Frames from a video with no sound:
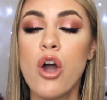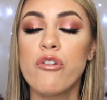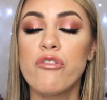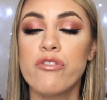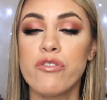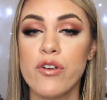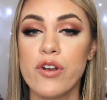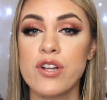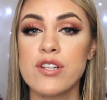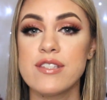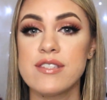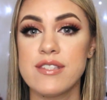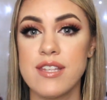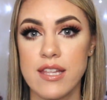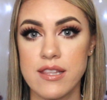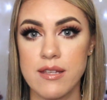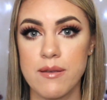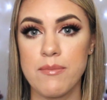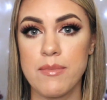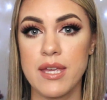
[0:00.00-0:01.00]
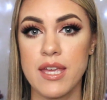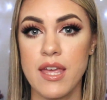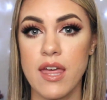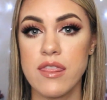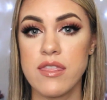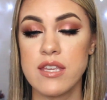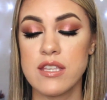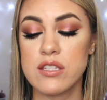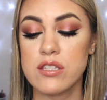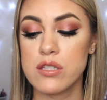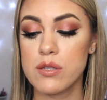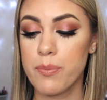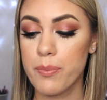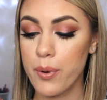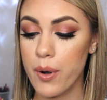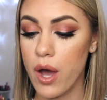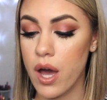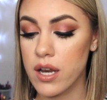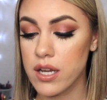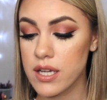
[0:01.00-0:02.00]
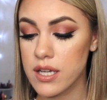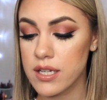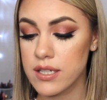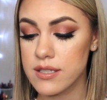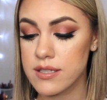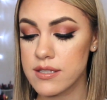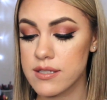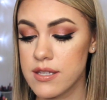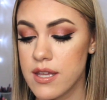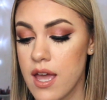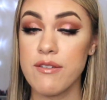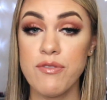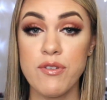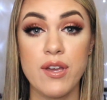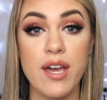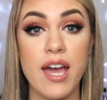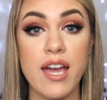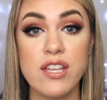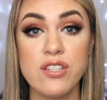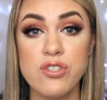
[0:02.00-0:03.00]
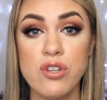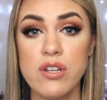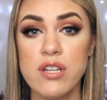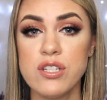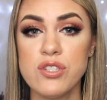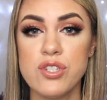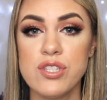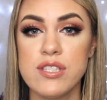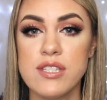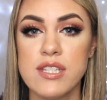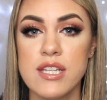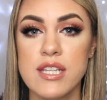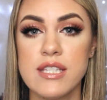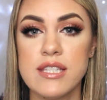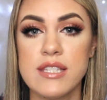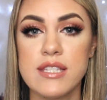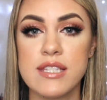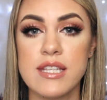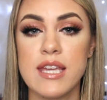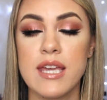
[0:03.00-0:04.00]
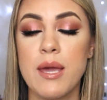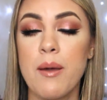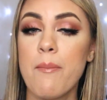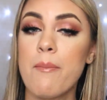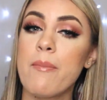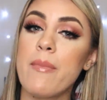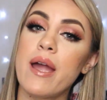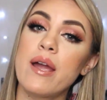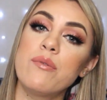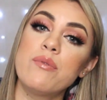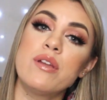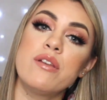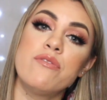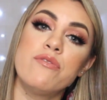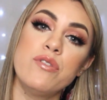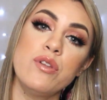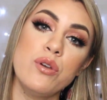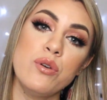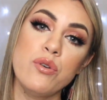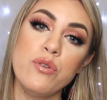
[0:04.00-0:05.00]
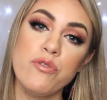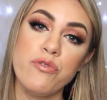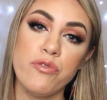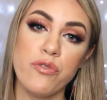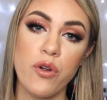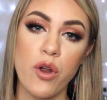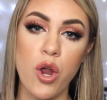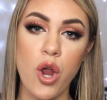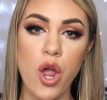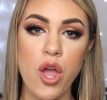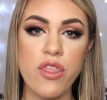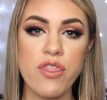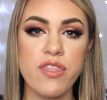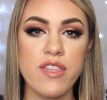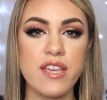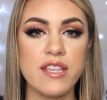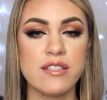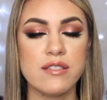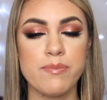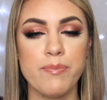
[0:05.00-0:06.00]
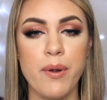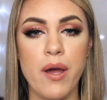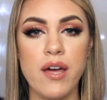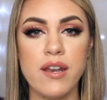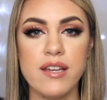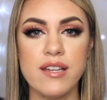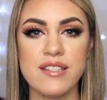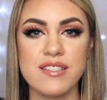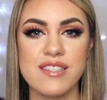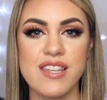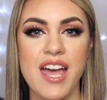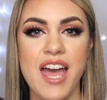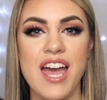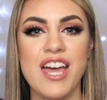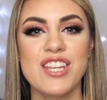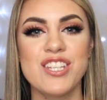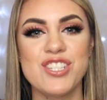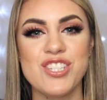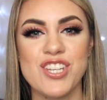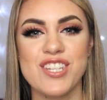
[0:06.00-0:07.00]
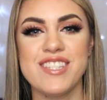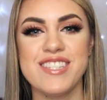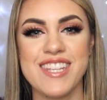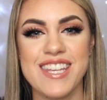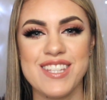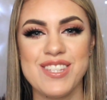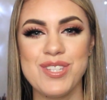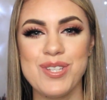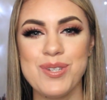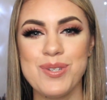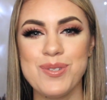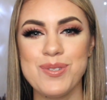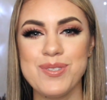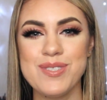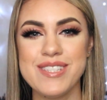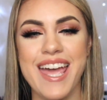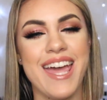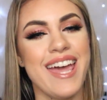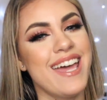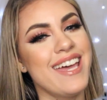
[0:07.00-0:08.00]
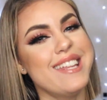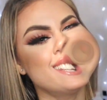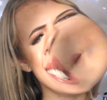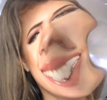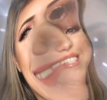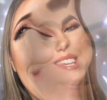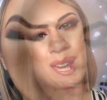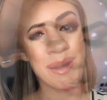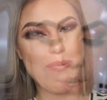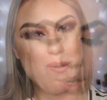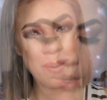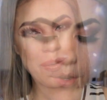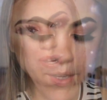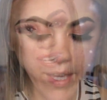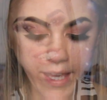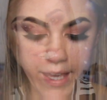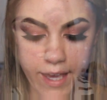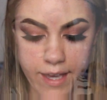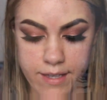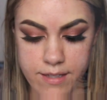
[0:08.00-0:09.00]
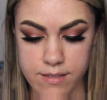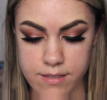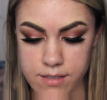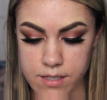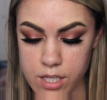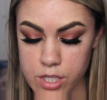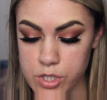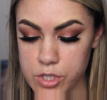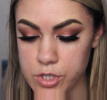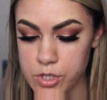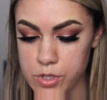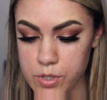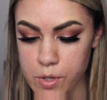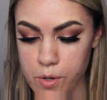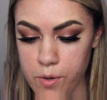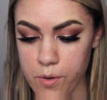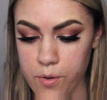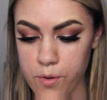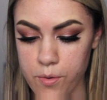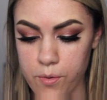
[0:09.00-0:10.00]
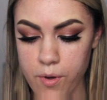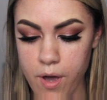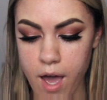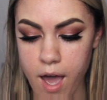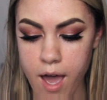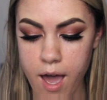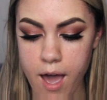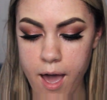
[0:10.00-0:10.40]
for sending me these products. If you guys are interested in seeing my review for these products, just stay tuned and keep on. Okay guys, so